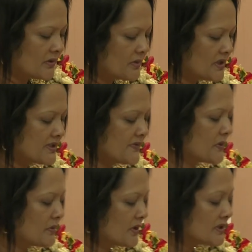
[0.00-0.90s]
With these
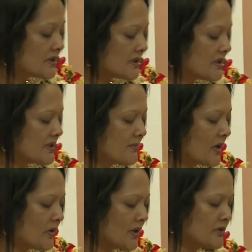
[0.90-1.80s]
few words, it is my
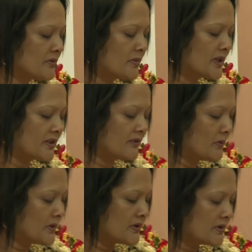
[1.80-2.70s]
honor to bring the
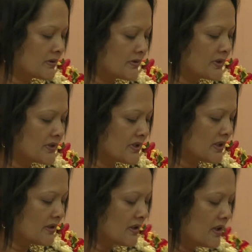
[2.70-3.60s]
fourth
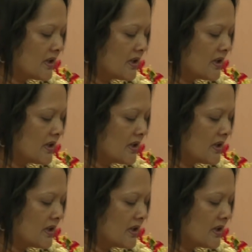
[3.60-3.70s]
regional